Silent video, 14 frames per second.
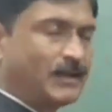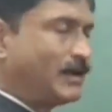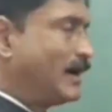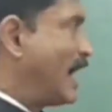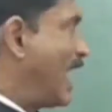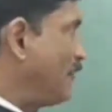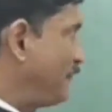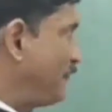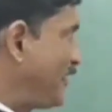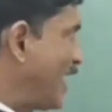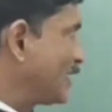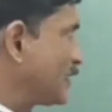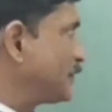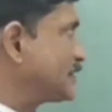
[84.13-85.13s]
And we
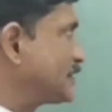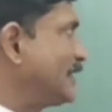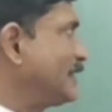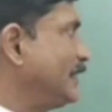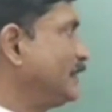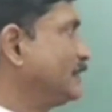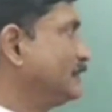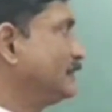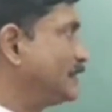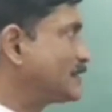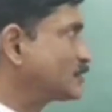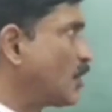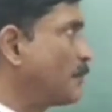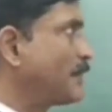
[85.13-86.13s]
are representing
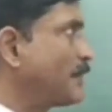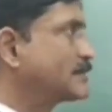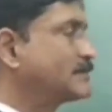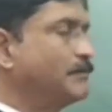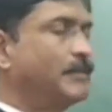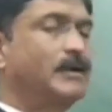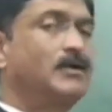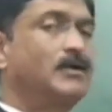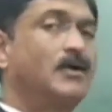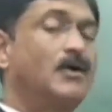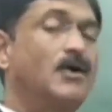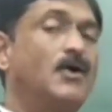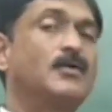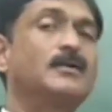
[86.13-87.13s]
this complex number
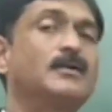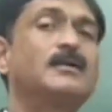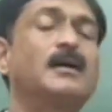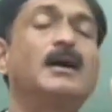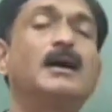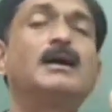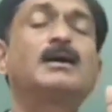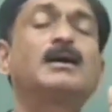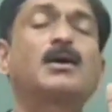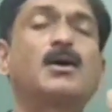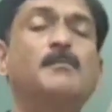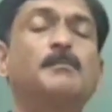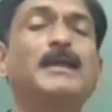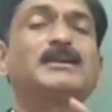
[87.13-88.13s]
on a
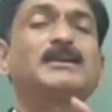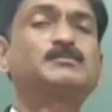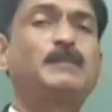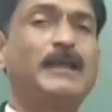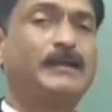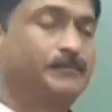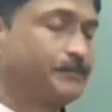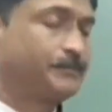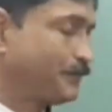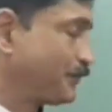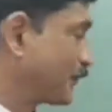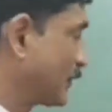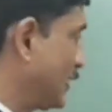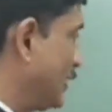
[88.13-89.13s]
complex plane.